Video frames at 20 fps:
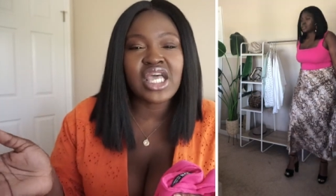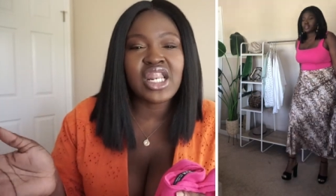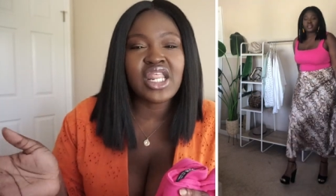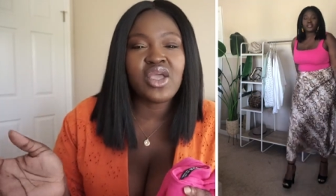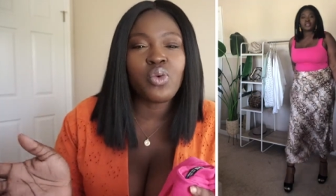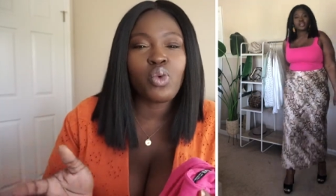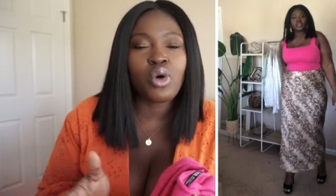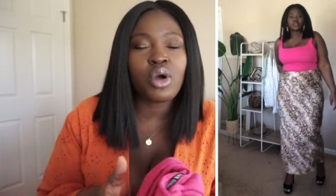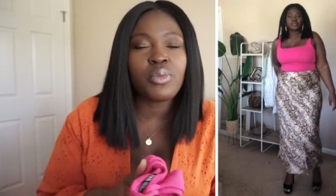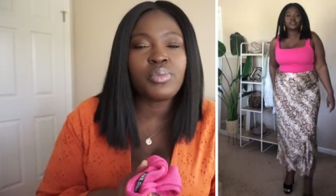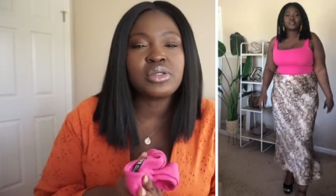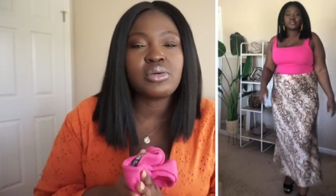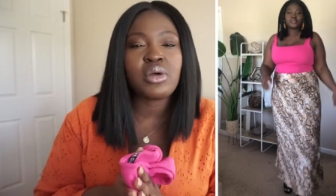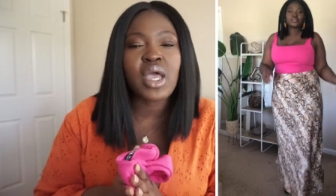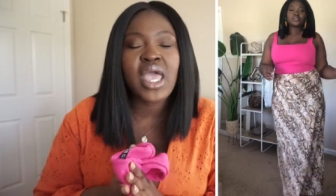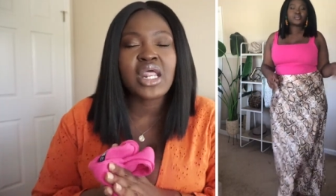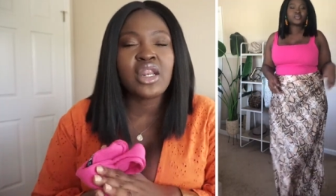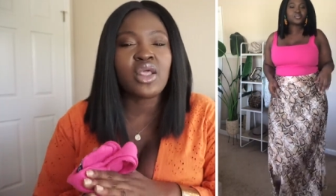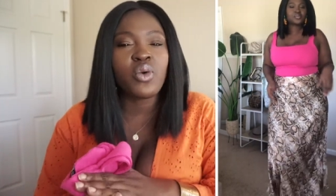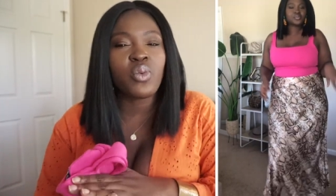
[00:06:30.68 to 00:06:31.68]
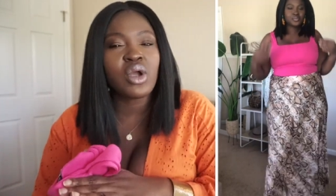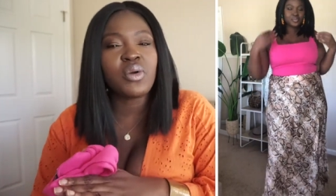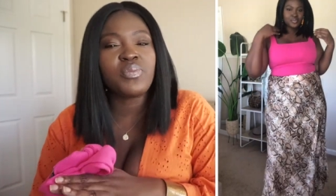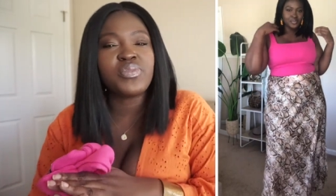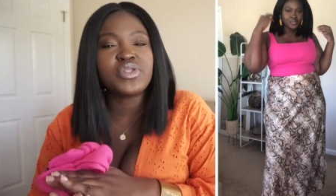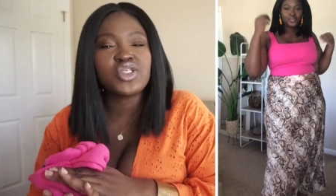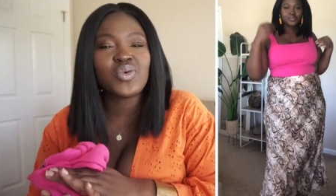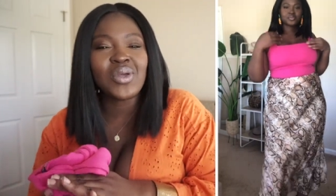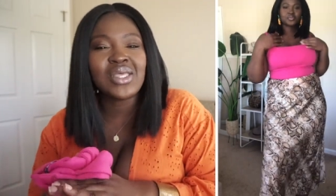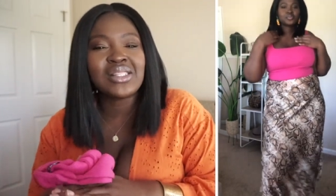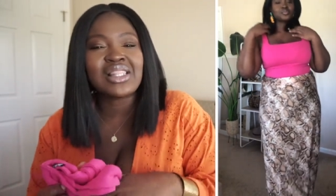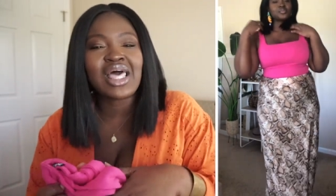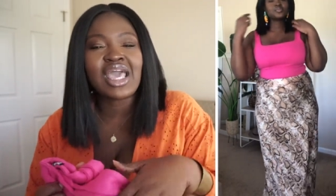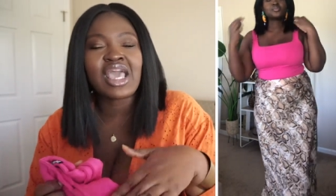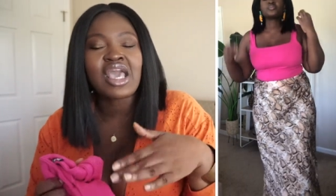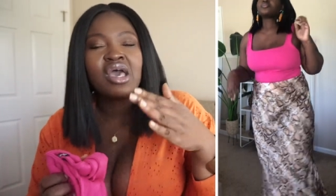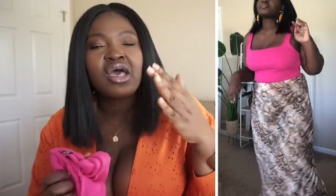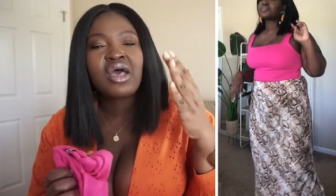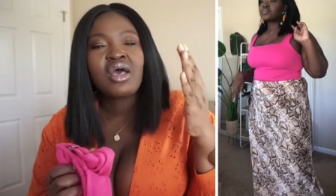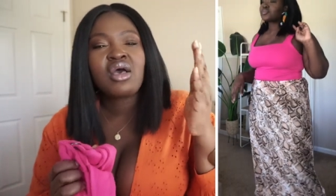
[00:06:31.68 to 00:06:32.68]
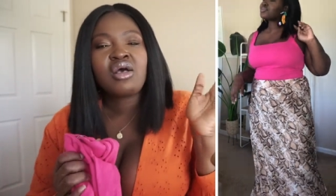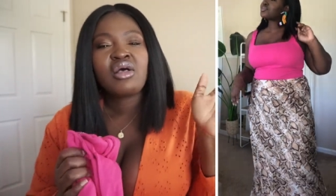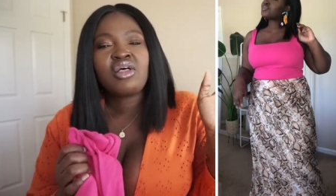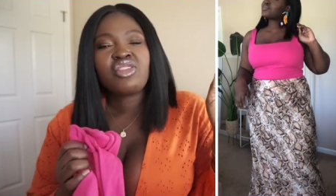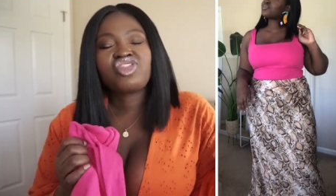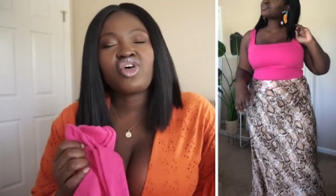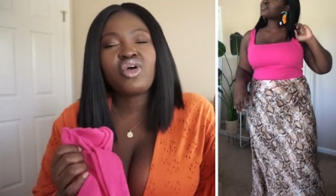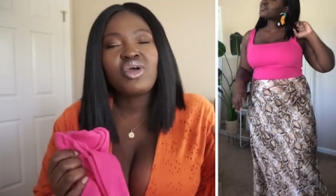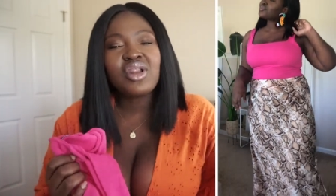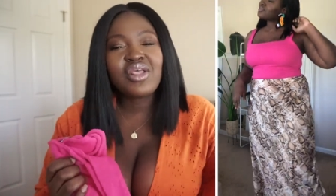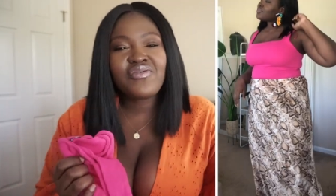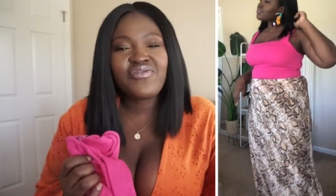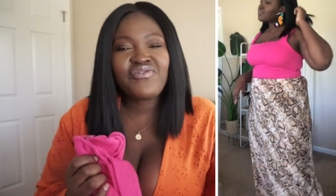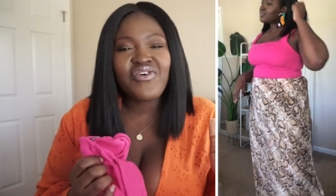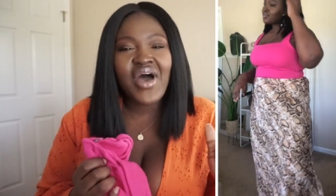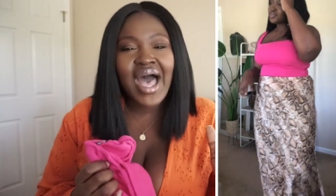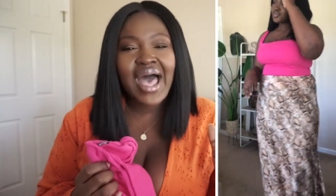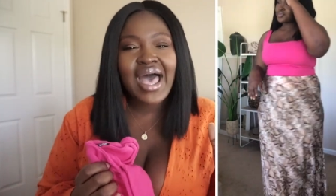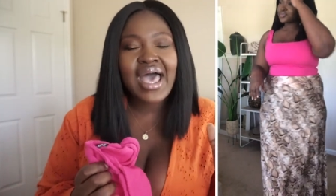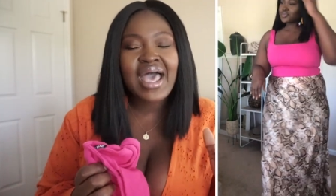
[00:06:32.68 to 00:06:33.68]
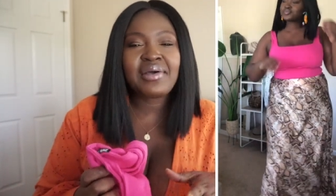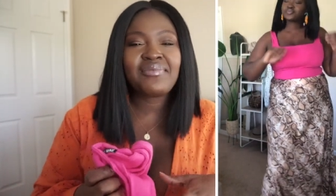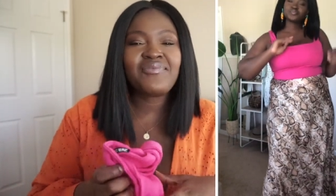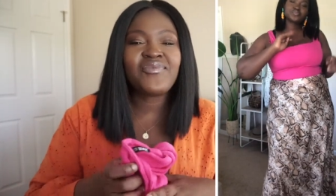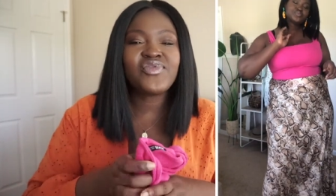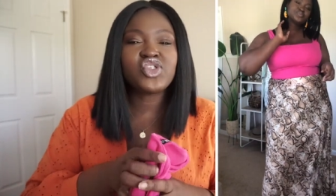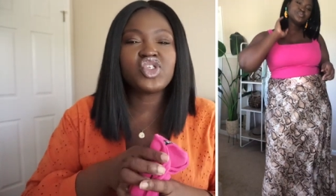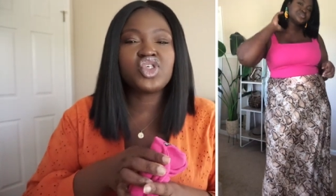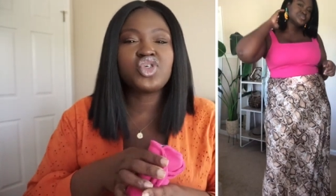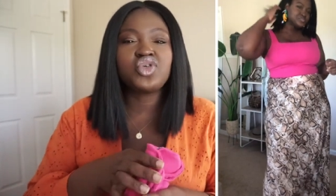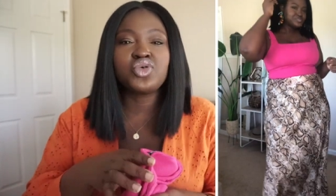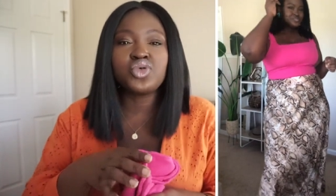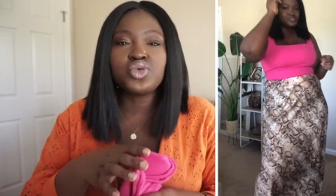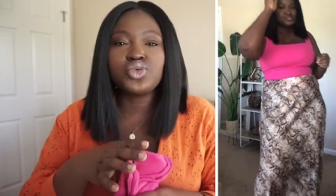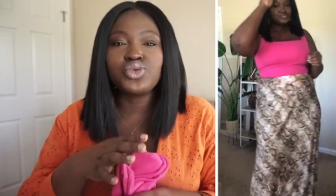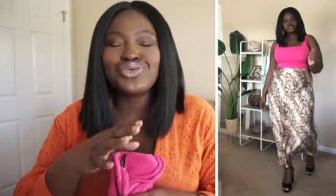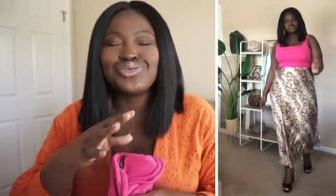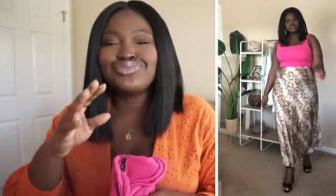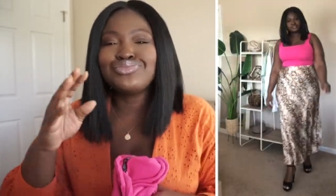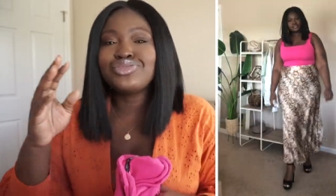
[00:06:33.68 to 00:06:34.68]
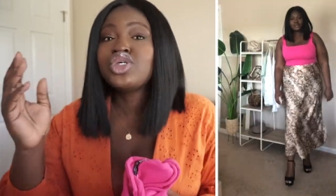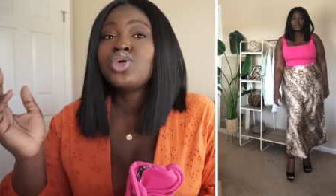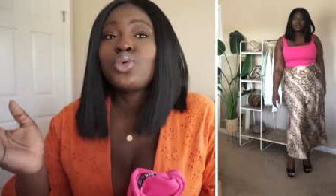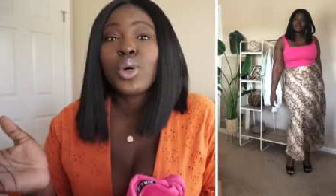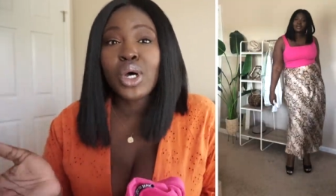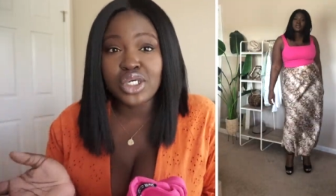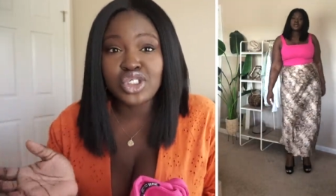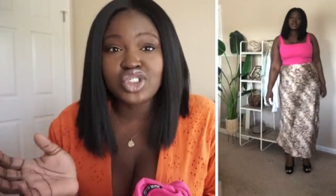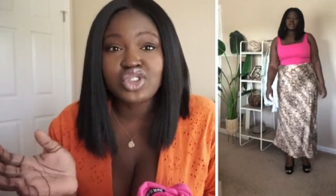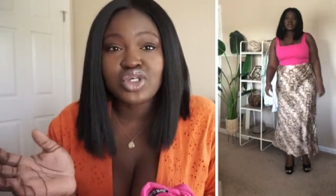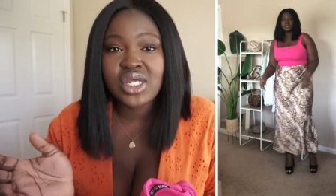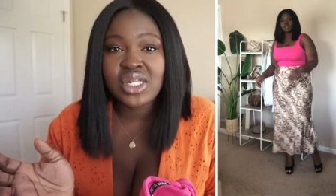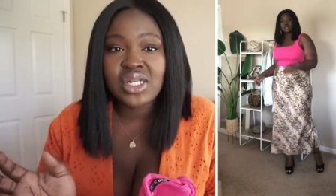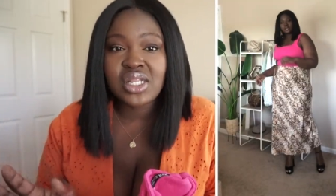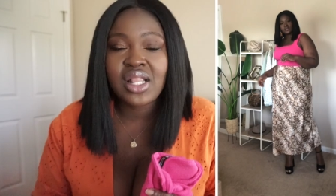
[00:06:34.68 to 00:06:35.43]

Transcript: anywhere be anywhere between like 35 to 200.